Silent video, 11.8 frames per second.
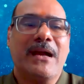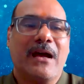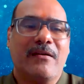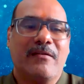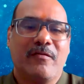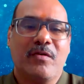make
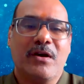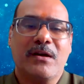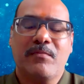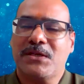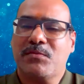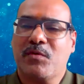our
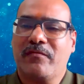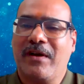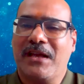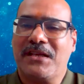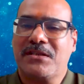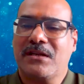work much more
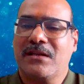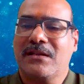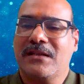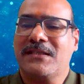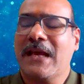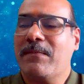faster,
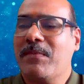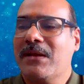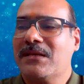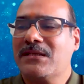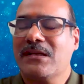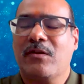thus
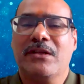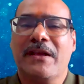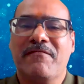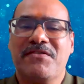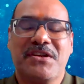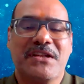helping us on
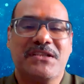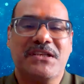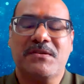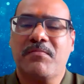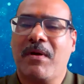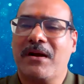the
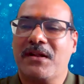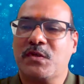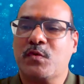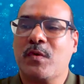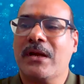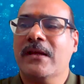efficiencies part
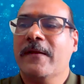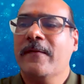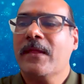as well.